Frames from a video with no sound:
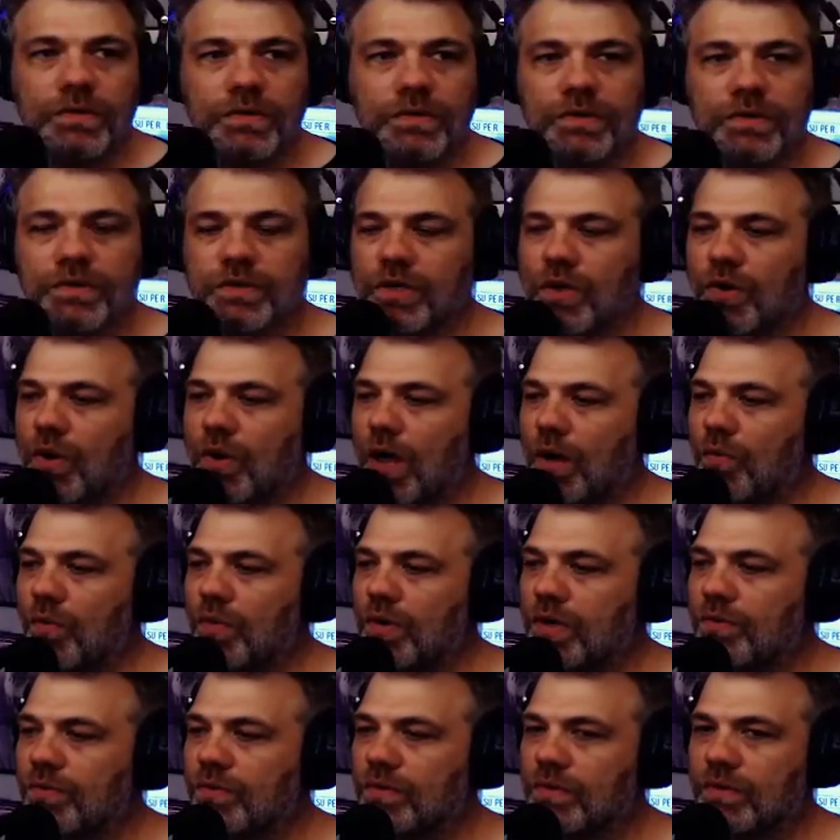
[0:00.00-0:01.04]

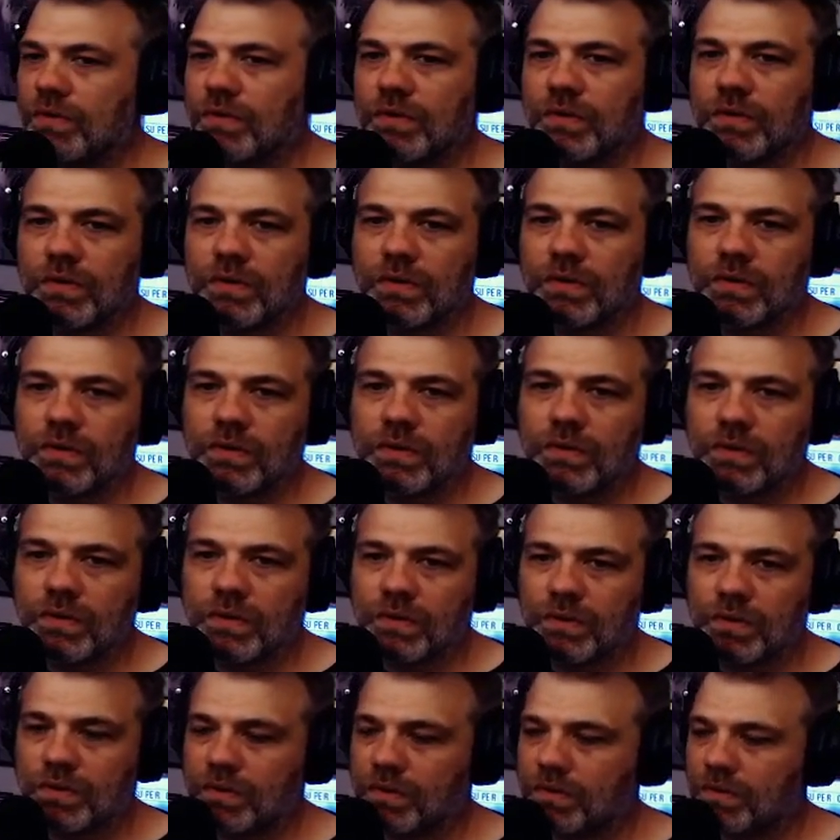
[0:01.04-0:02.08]
I'm in deep thought in that
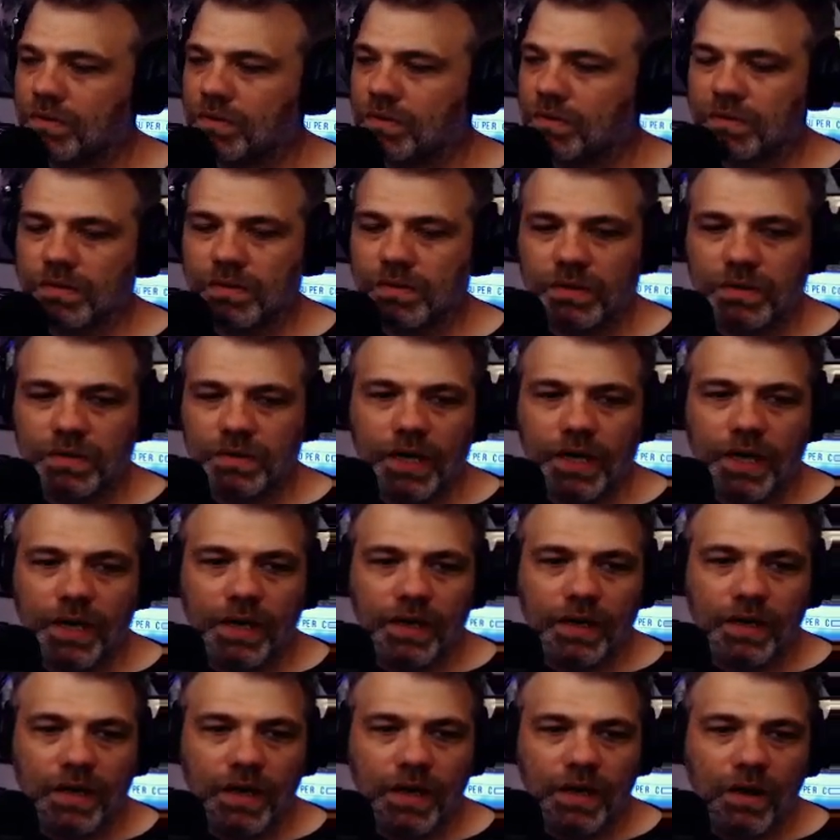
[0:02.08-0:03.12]
photo. Yeah,
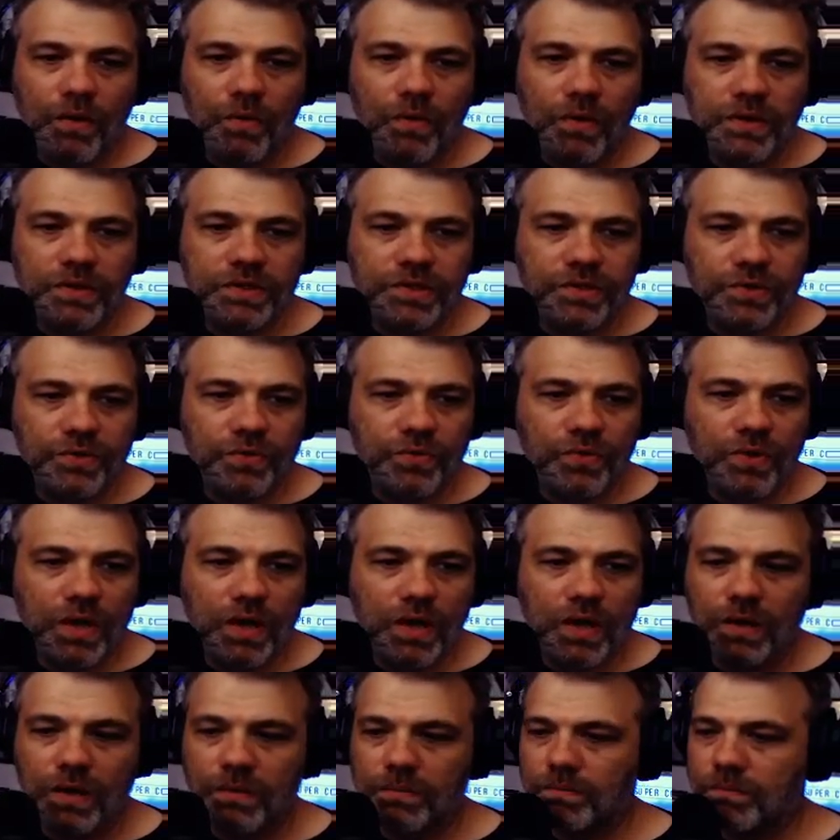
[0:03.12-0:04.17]
I want
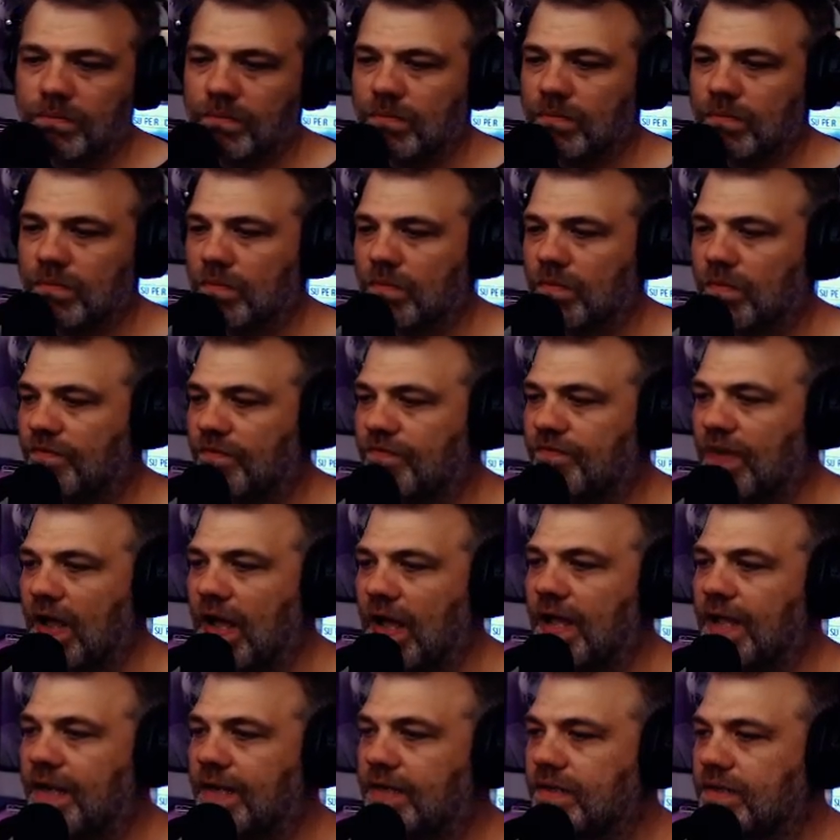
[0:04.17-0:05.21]
to
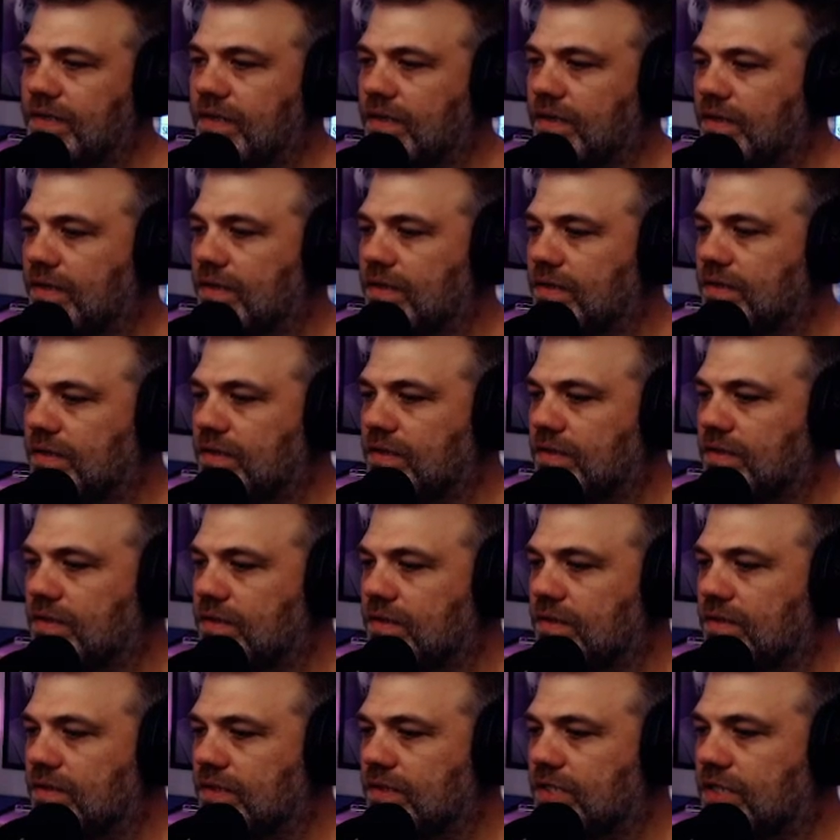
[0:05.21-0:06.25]
find
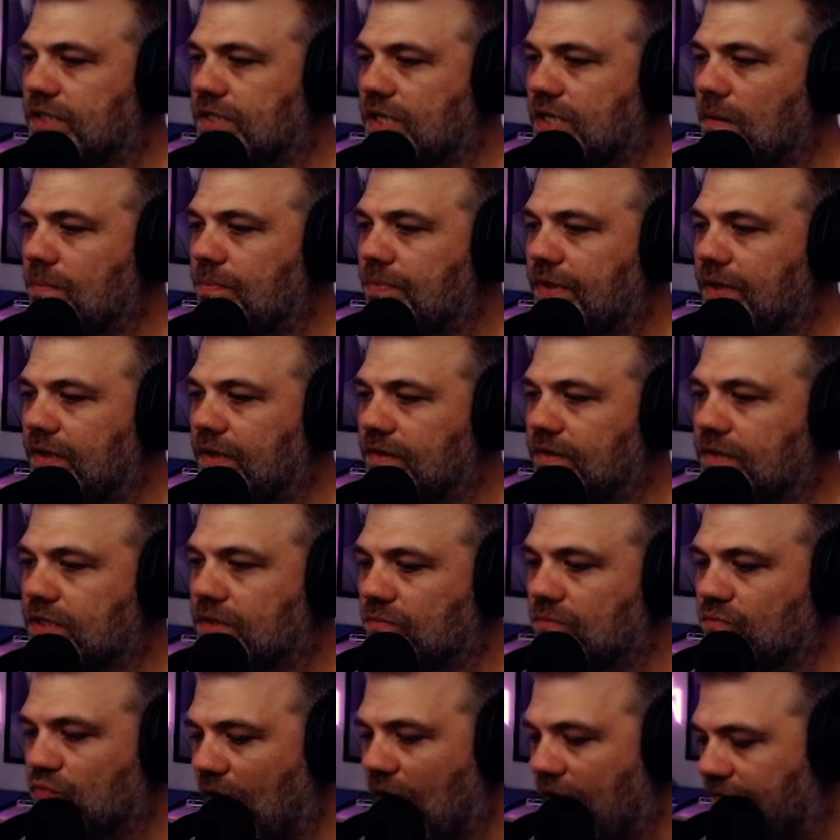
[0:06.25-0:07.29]
some
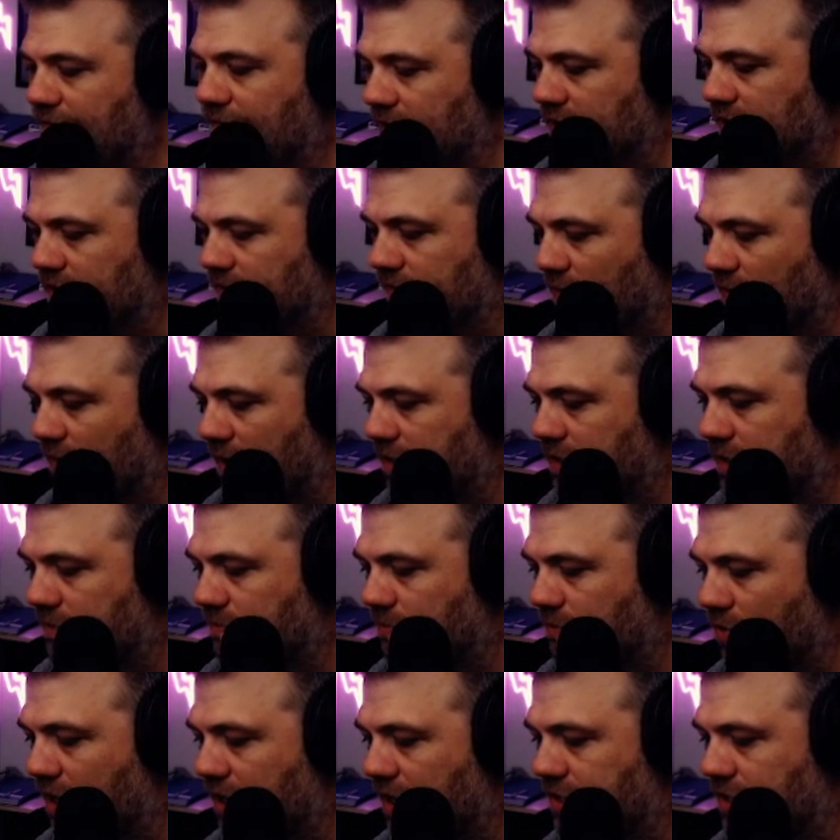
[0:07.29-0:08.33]
reference for
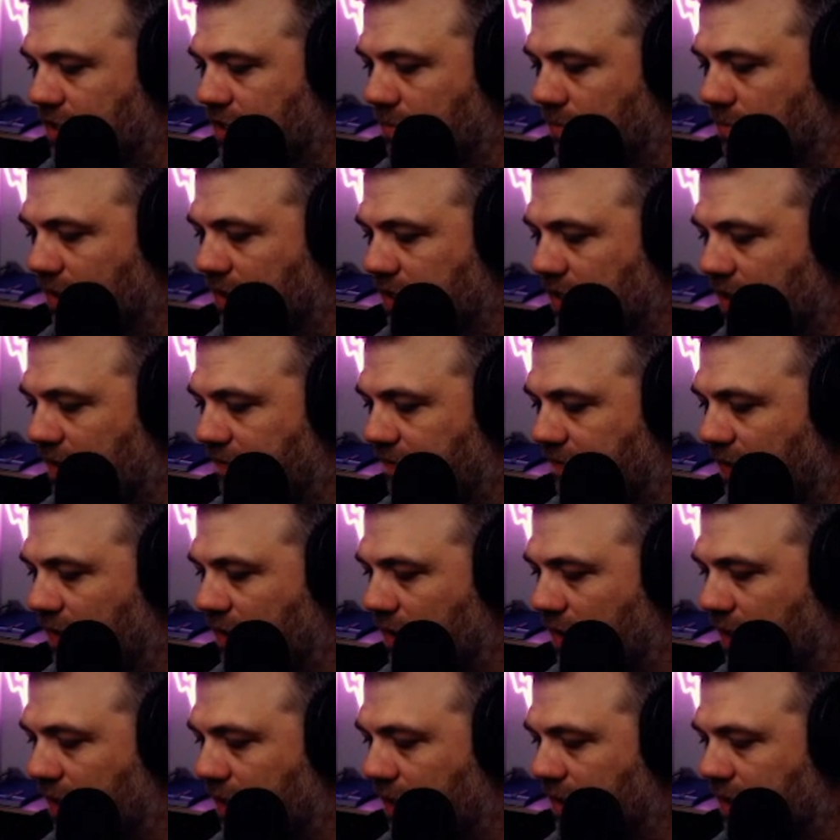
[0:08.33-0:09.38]
inspiration, because I feel
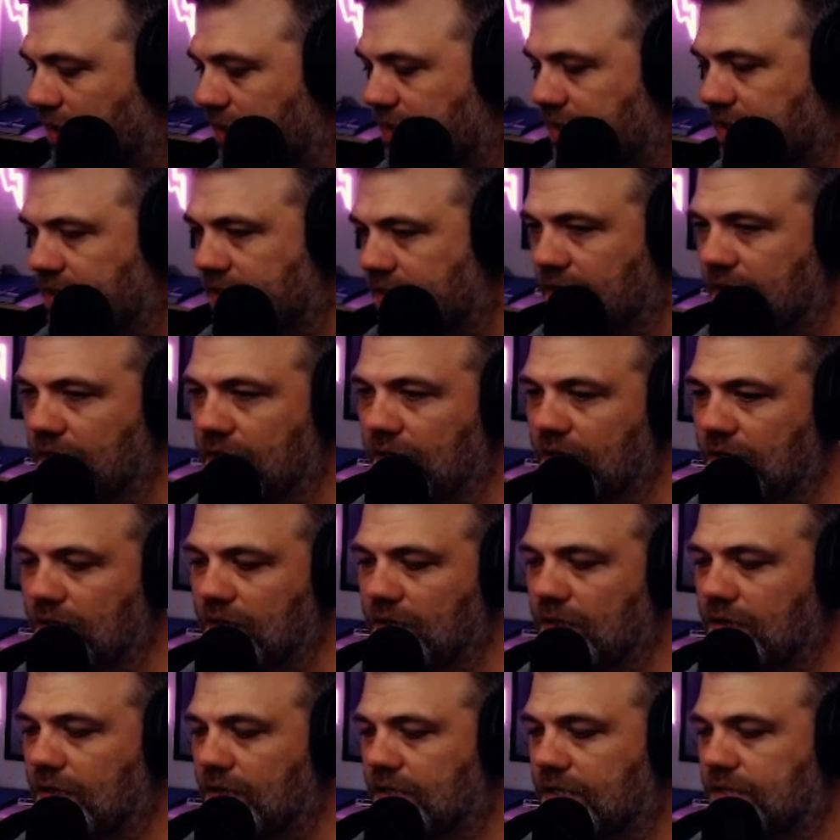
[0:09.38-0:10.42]
like this
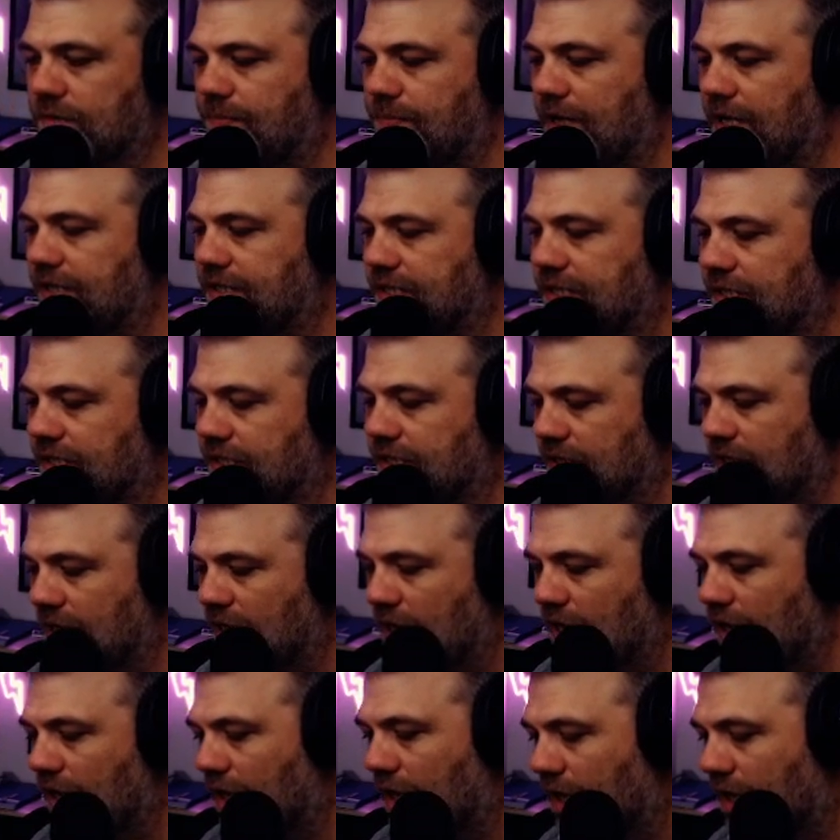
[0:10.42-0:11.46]
piece is
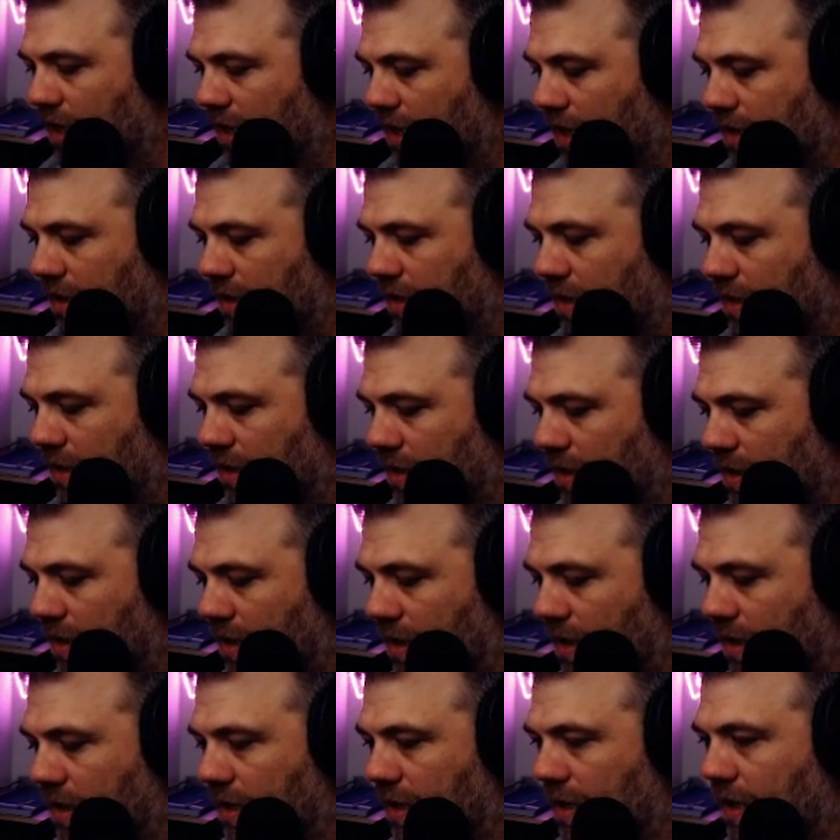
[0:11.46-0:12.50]

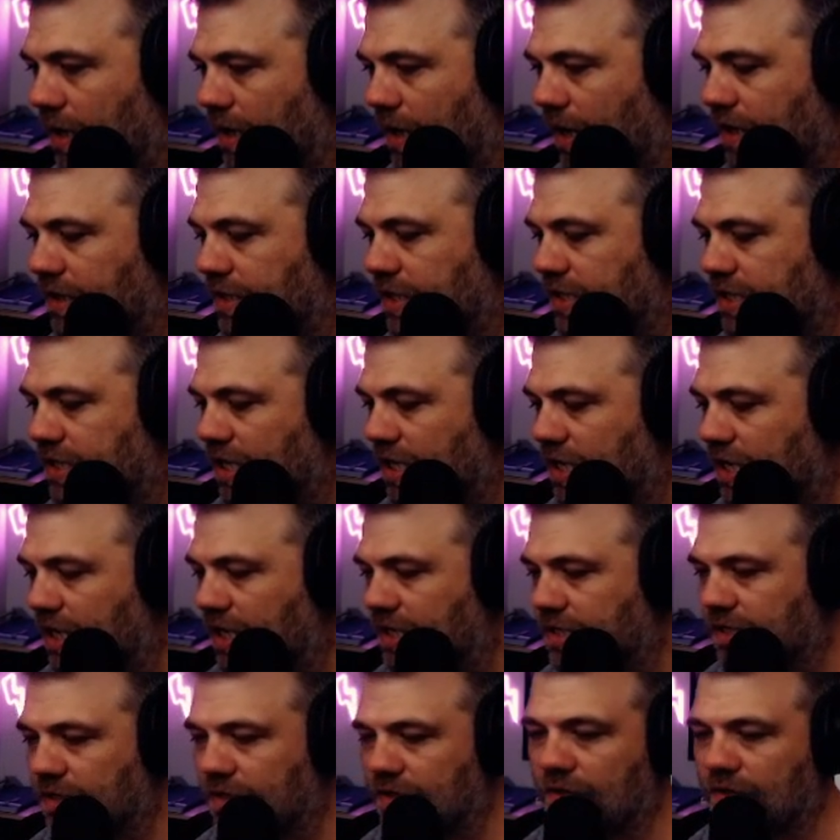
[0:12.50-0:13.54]
it
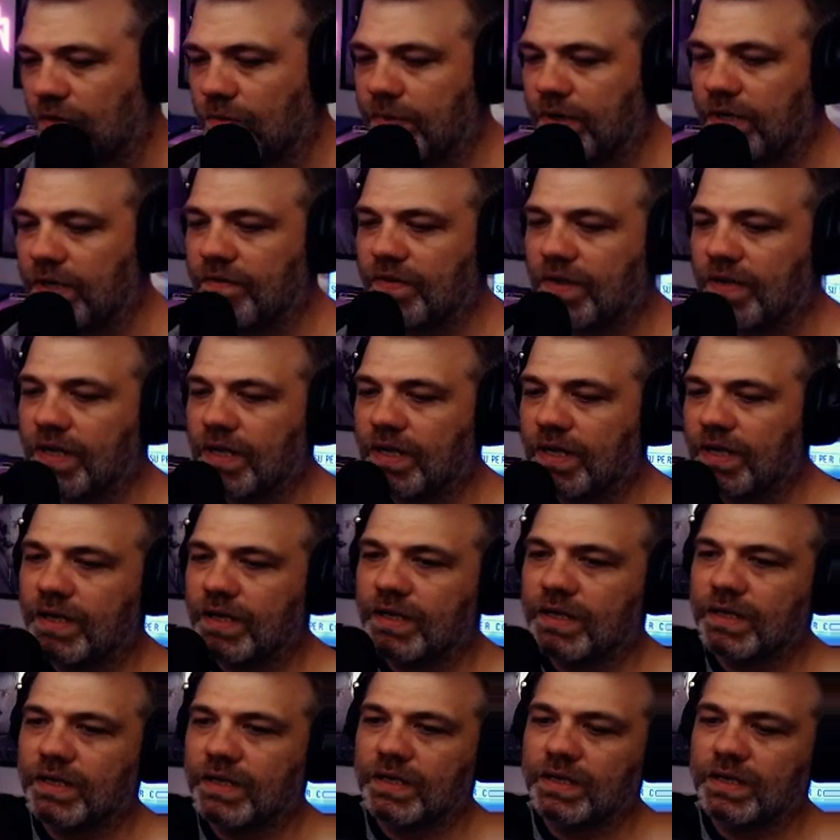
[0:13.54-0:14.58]
needs a little bit of a